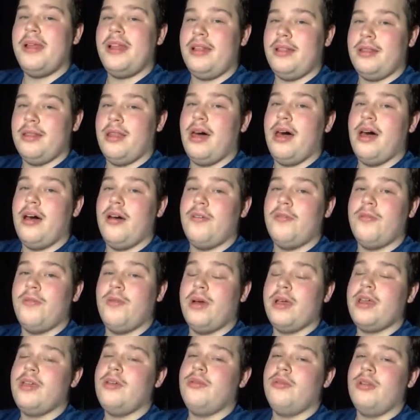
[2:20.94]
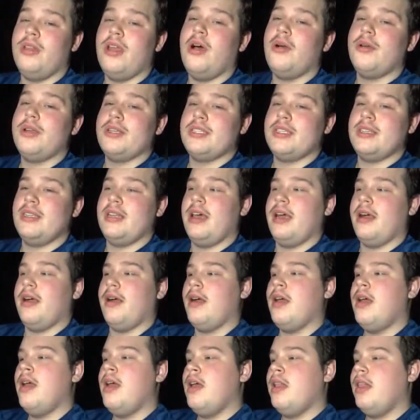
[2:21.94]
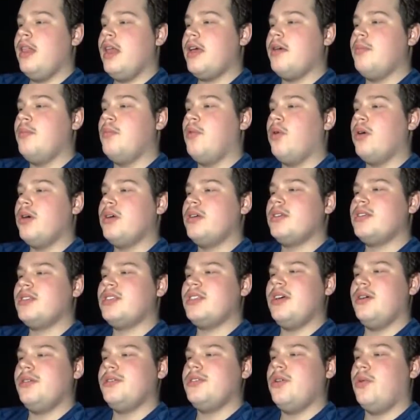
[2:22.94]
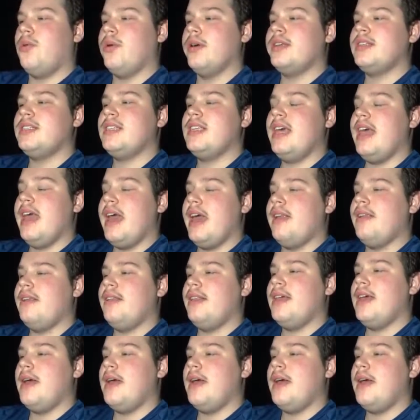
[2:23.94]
love what you notice in there. Like, more so towards the end of the